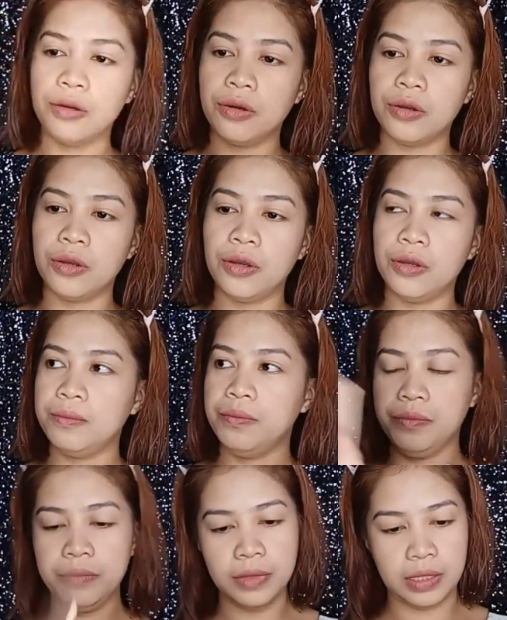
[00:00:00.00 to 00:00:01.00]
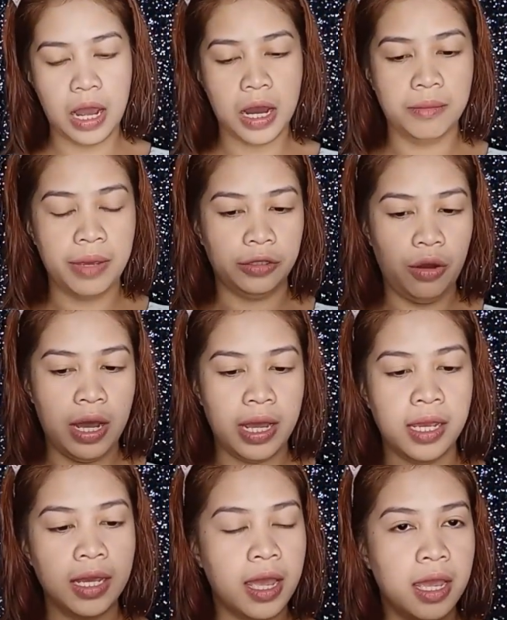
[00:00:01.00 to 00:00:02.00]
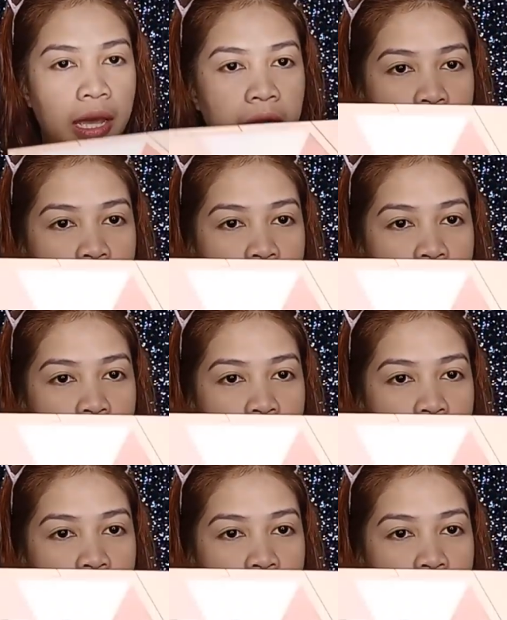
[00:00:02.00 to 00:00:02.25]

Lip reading: lang ako ng brush for the eyes. And